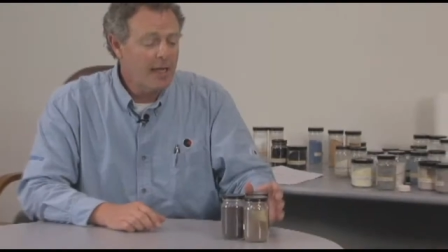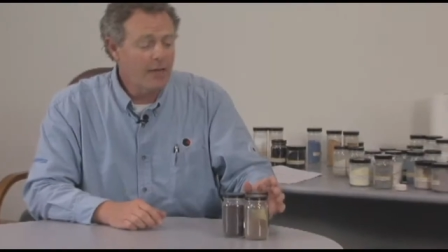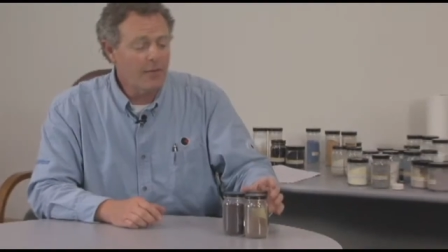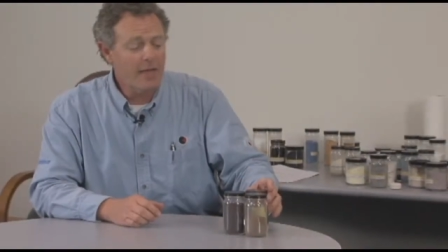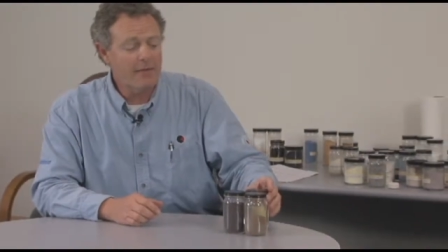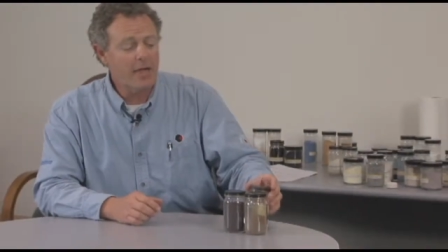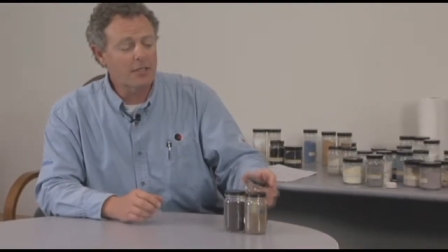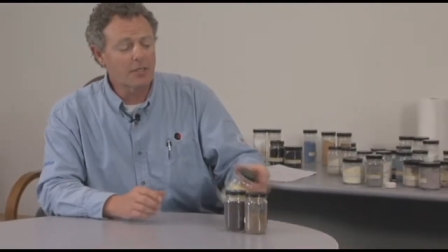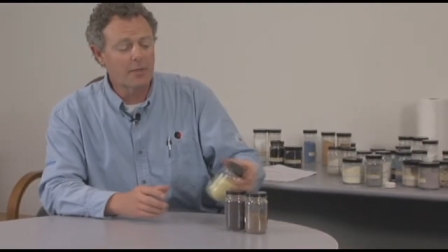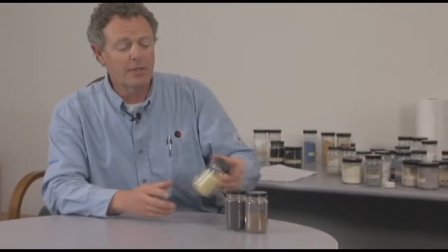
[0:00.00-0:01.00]
And we have
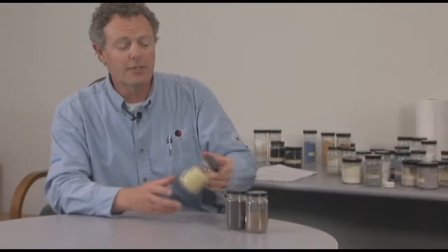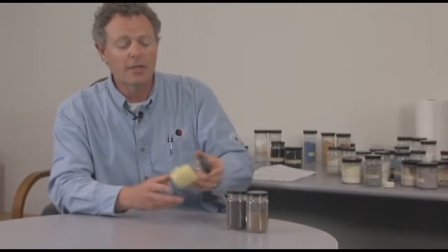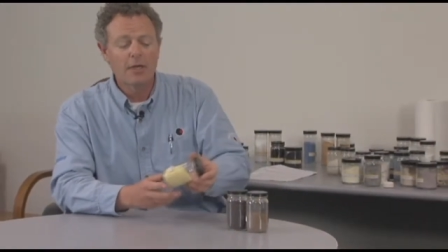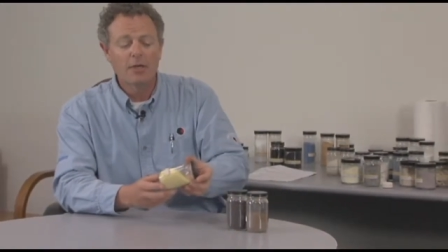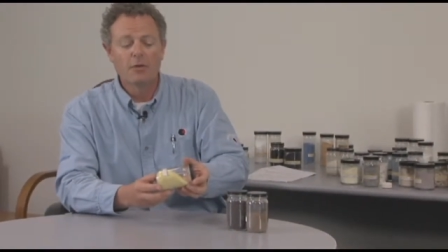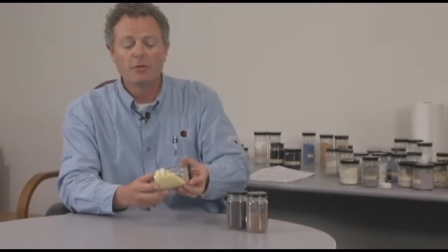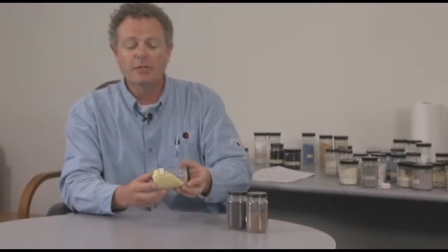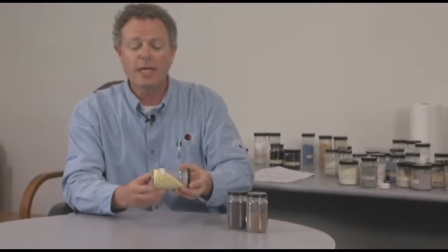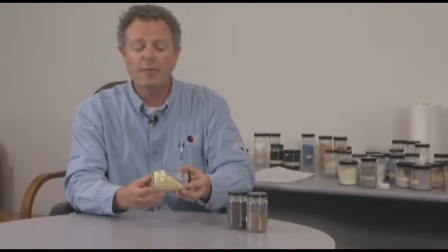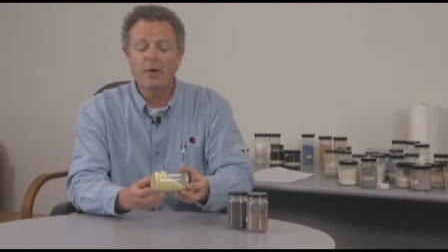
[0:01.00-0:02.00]
customers who
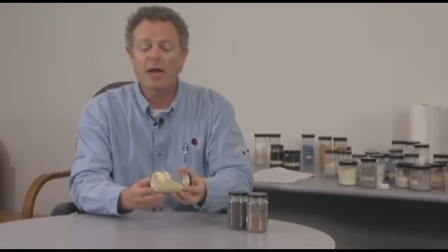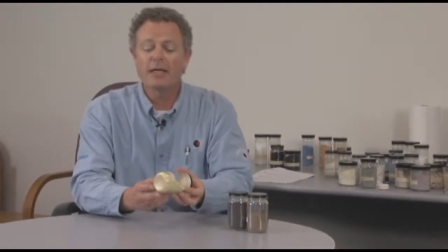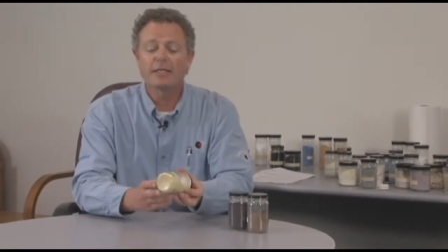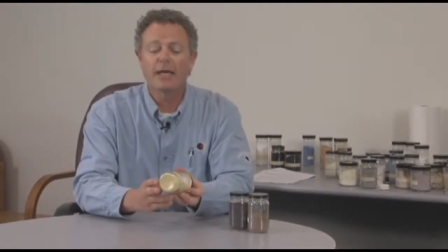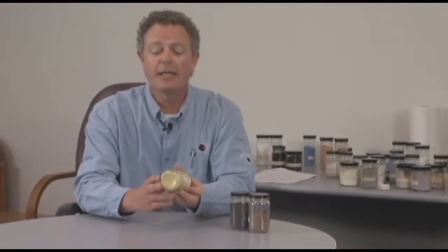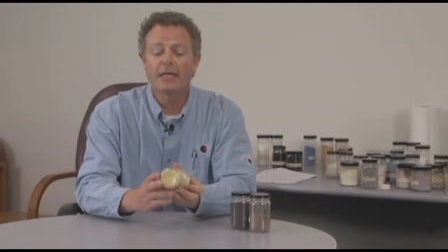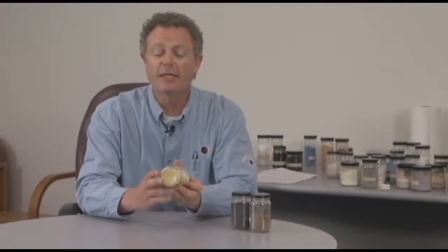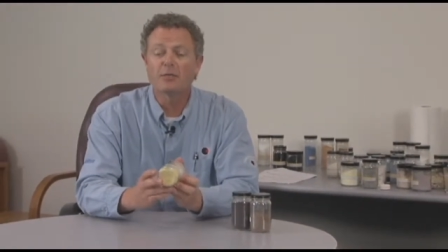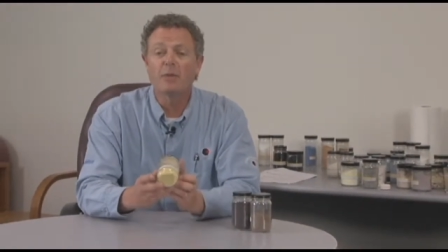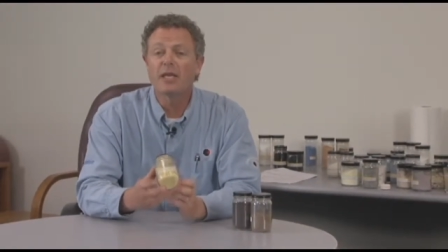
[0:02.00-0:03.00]
will take products like
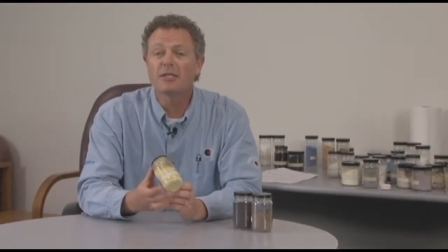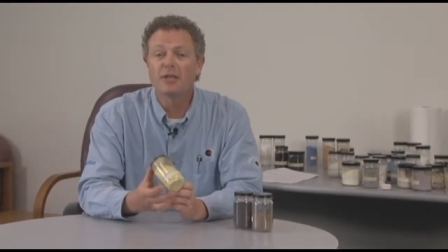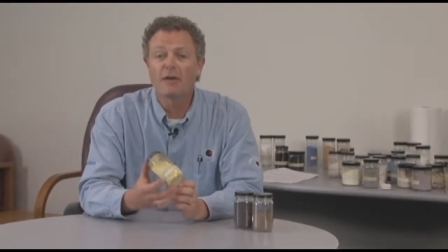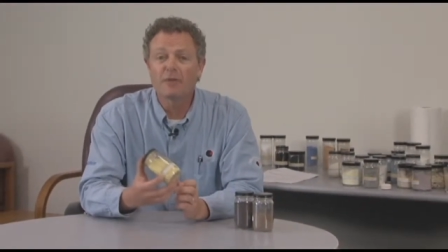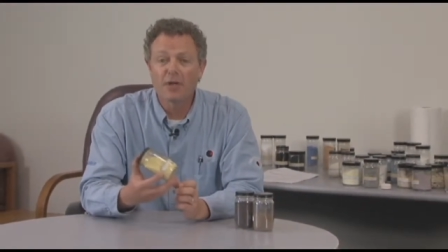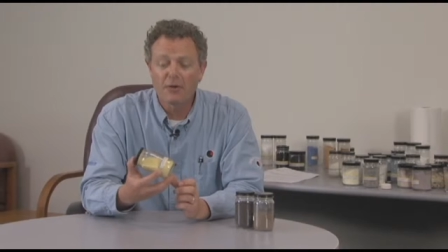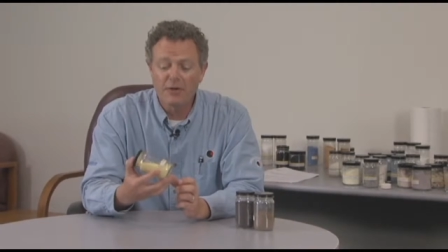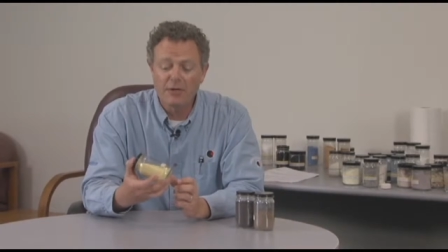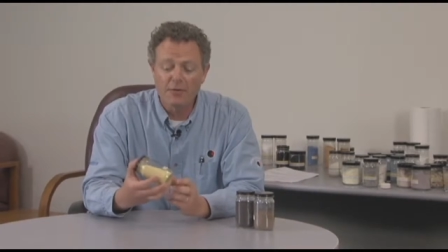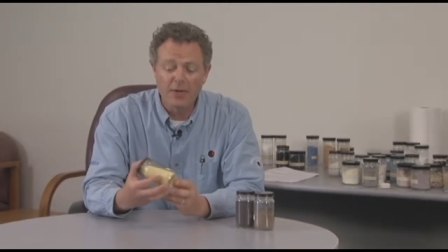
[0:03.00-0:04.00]
this, mini
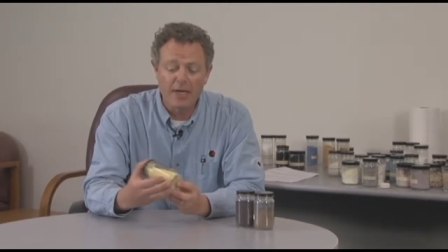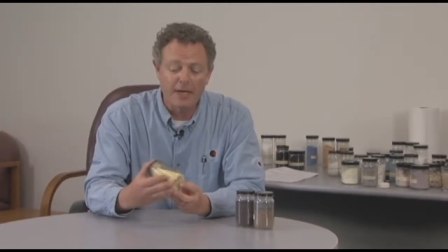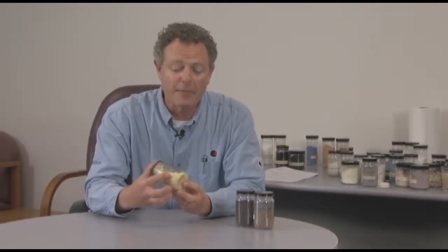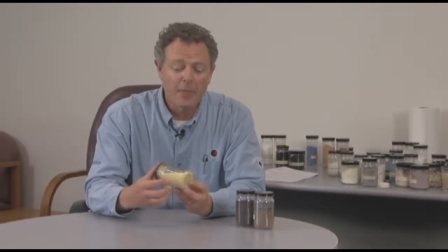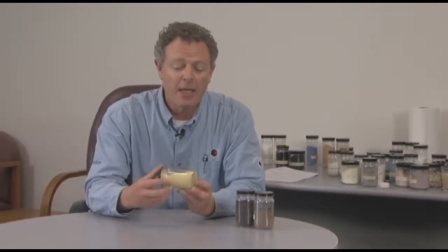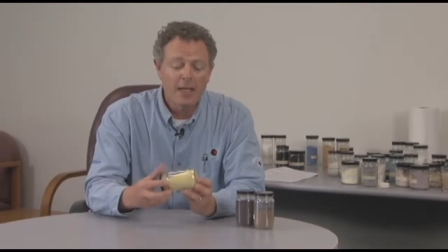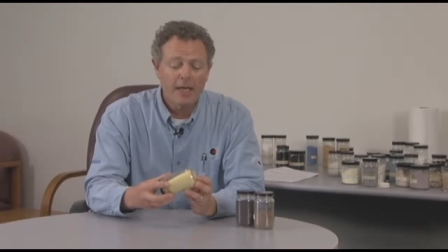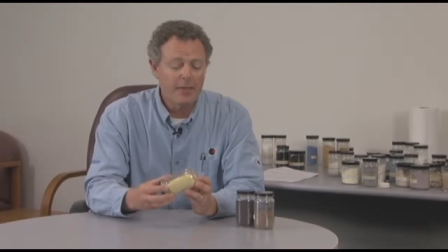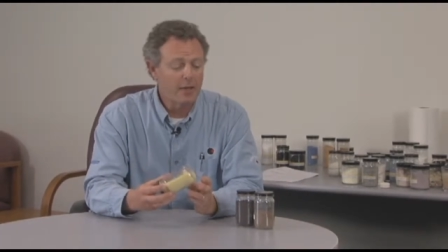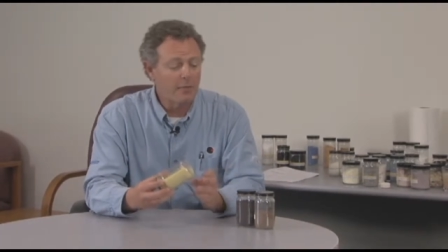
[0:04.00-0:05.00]
sulfur-coated urea,
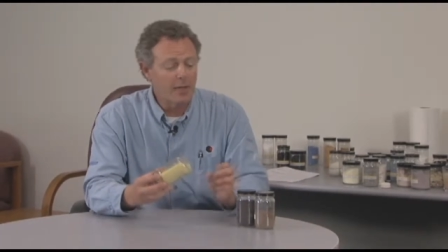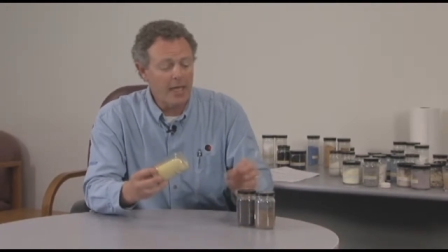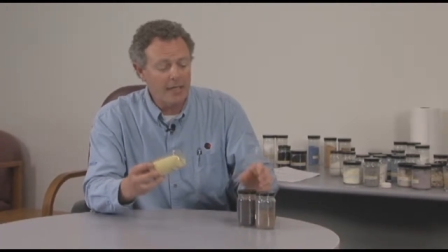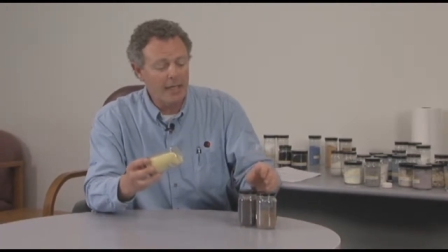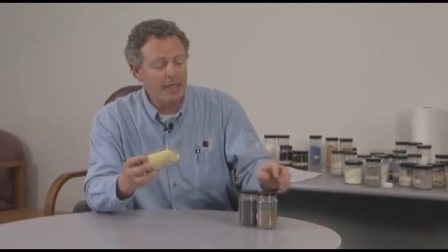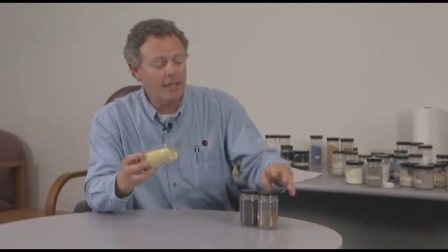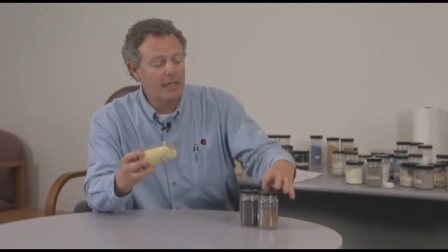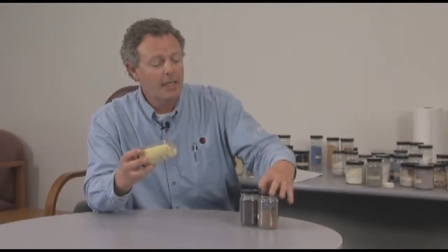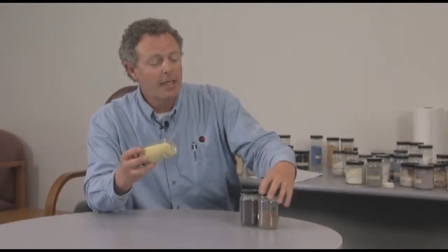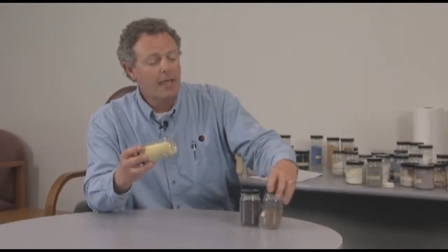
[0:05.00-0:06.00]
and they'll blend
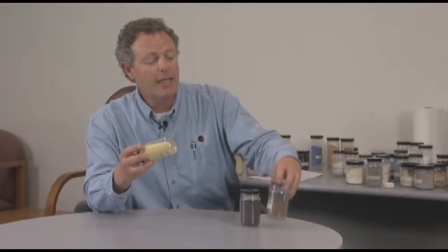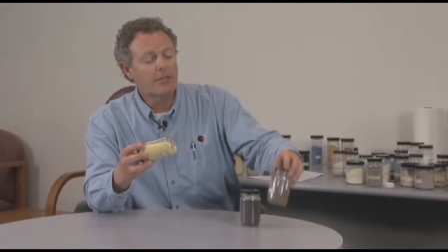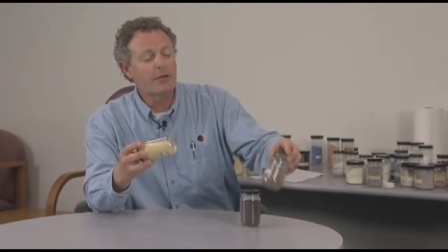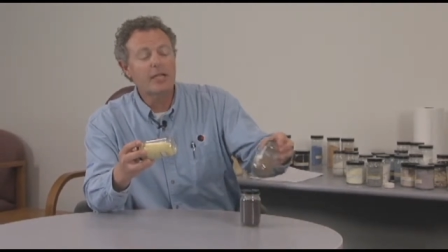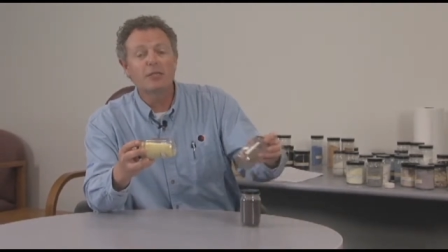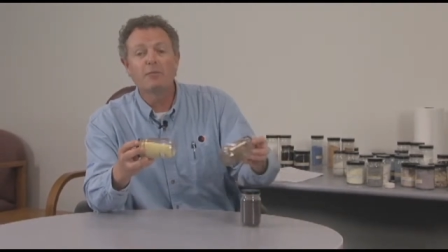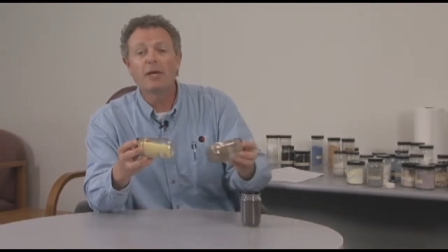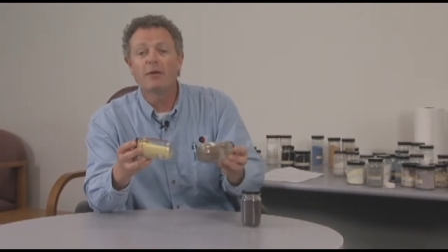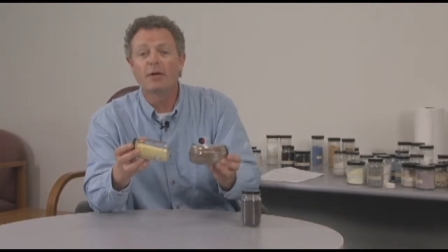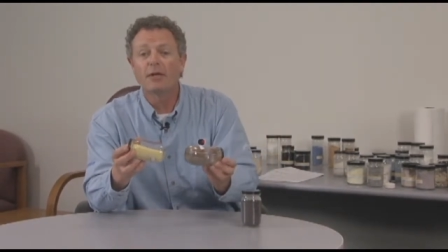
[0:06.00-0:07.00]
in a trace
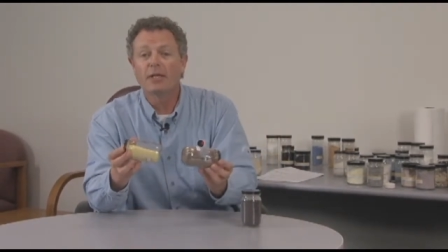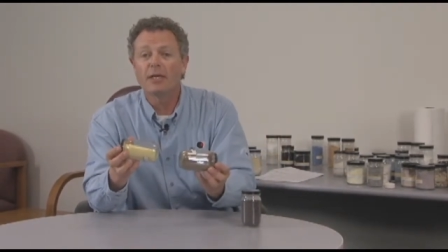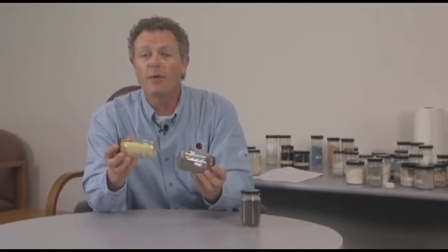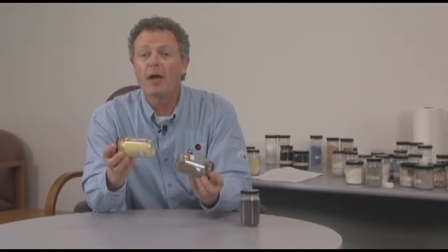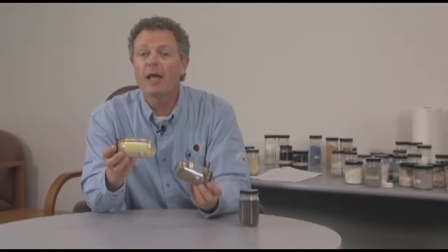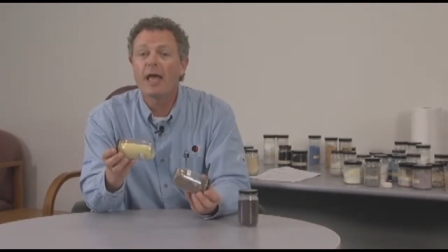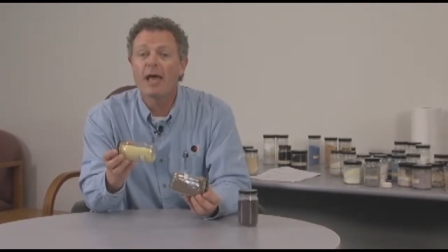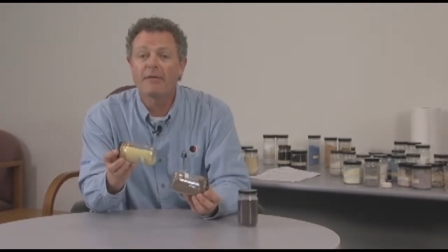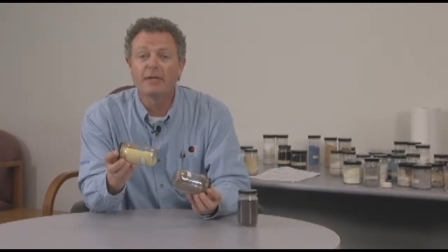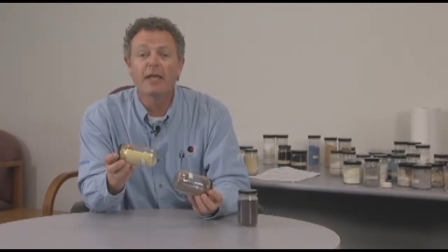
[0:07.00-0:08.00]
mineral that they want to have